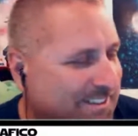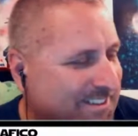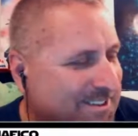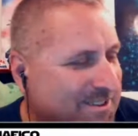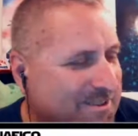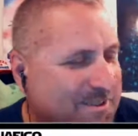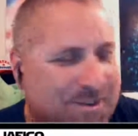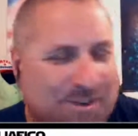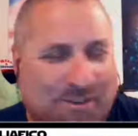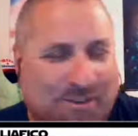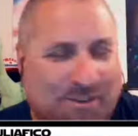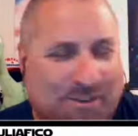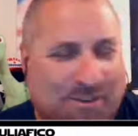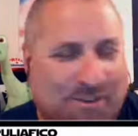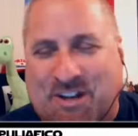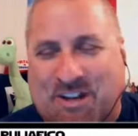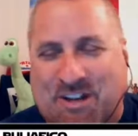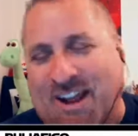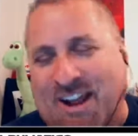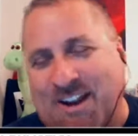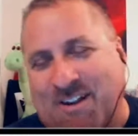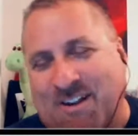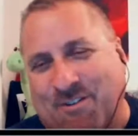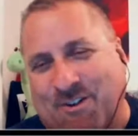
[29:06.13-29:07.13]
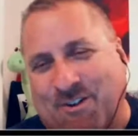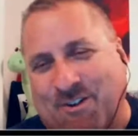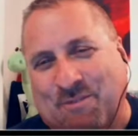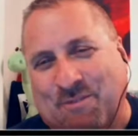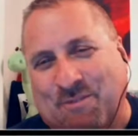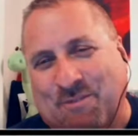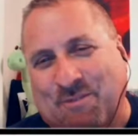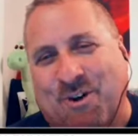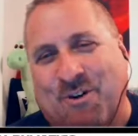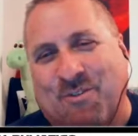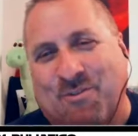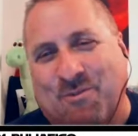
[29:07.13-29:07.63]
Well, if your dad ever
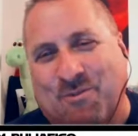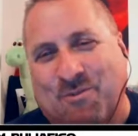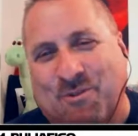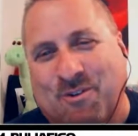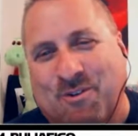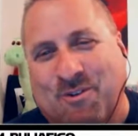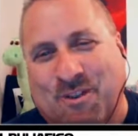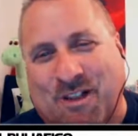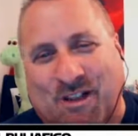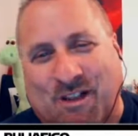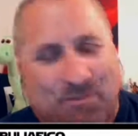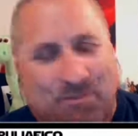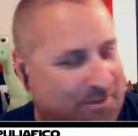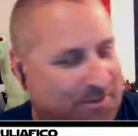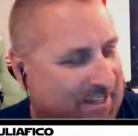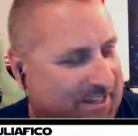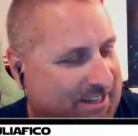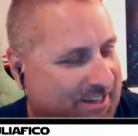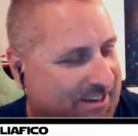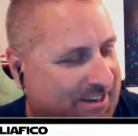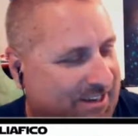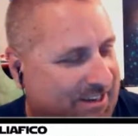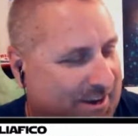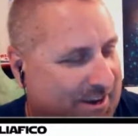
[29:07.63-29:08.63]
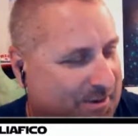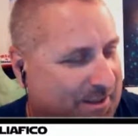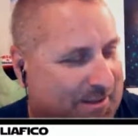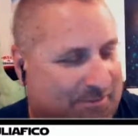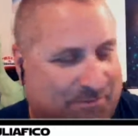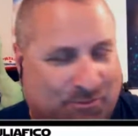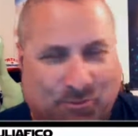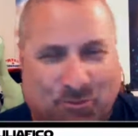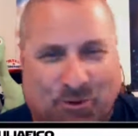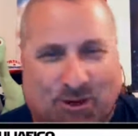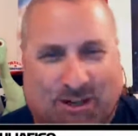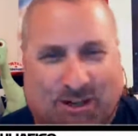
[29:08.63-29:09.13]
comes over, he and I will
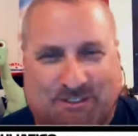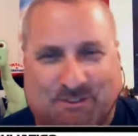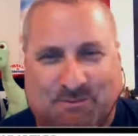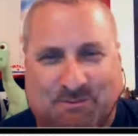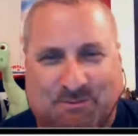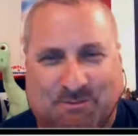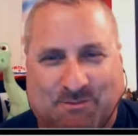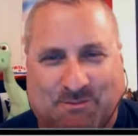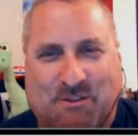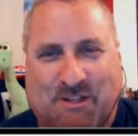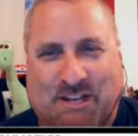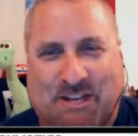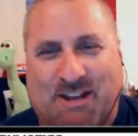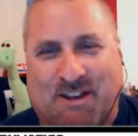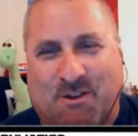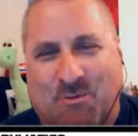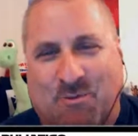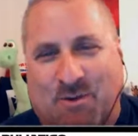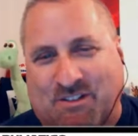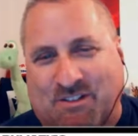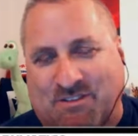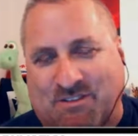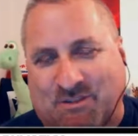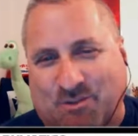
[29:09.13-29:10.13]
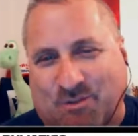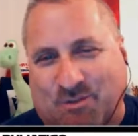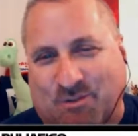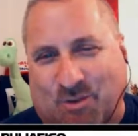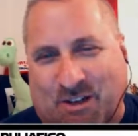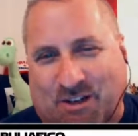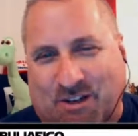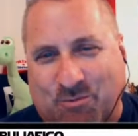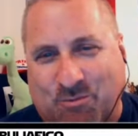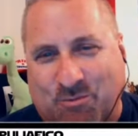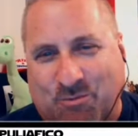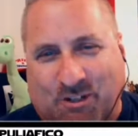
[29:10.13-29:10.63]
have to watch some spaghetti Westerns
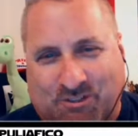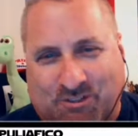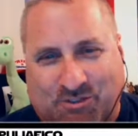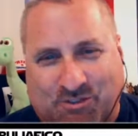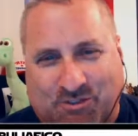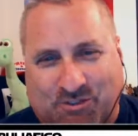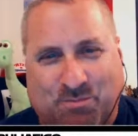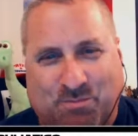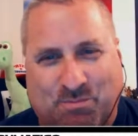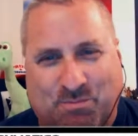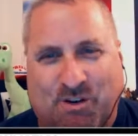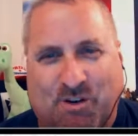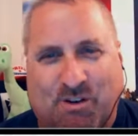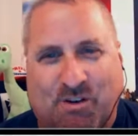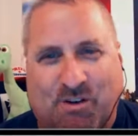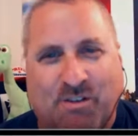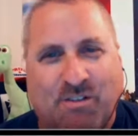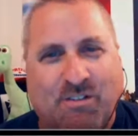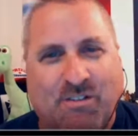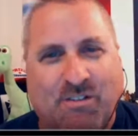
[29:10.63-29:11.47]
while you watch Supergirl.